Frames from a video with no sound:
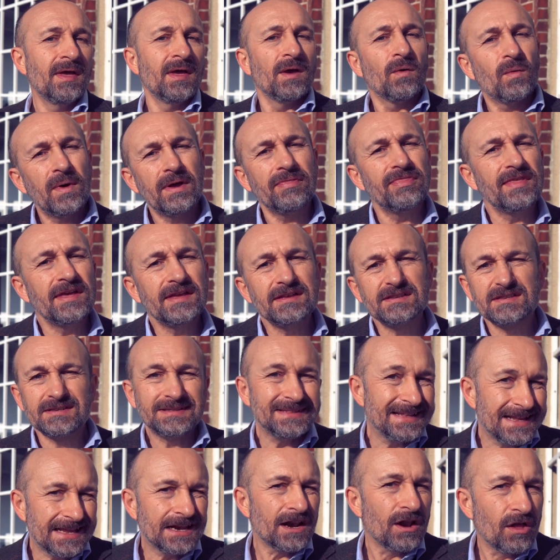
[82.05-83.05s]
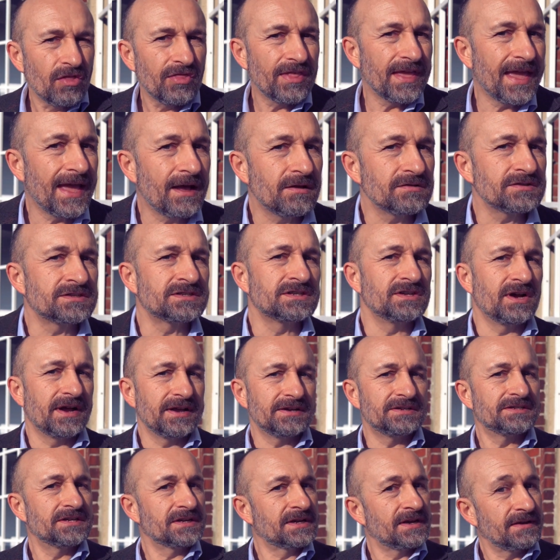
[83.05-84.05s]
when there's little on the
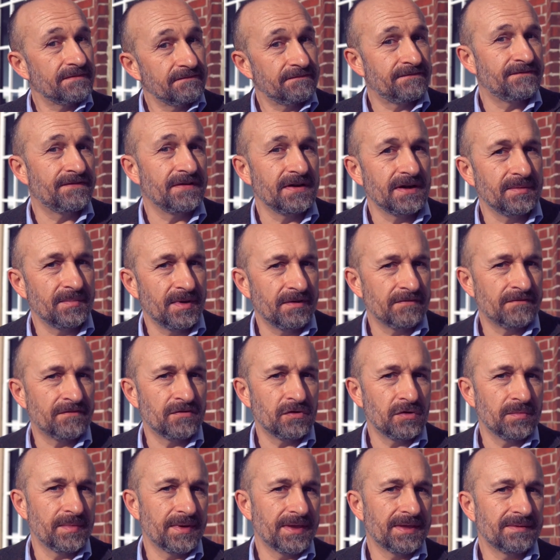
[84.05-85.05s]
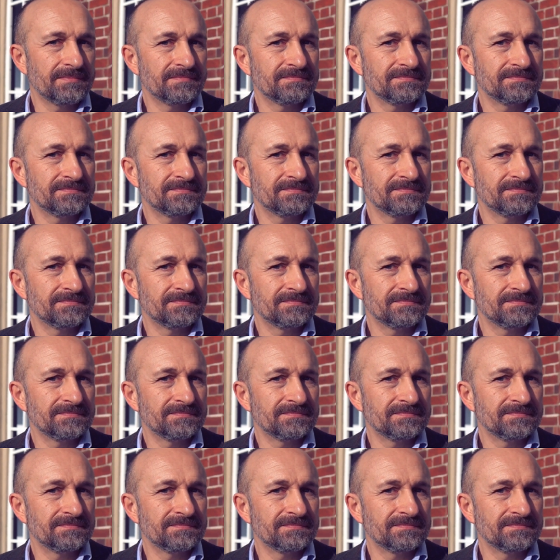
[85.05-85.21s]
outside to confirm it for me.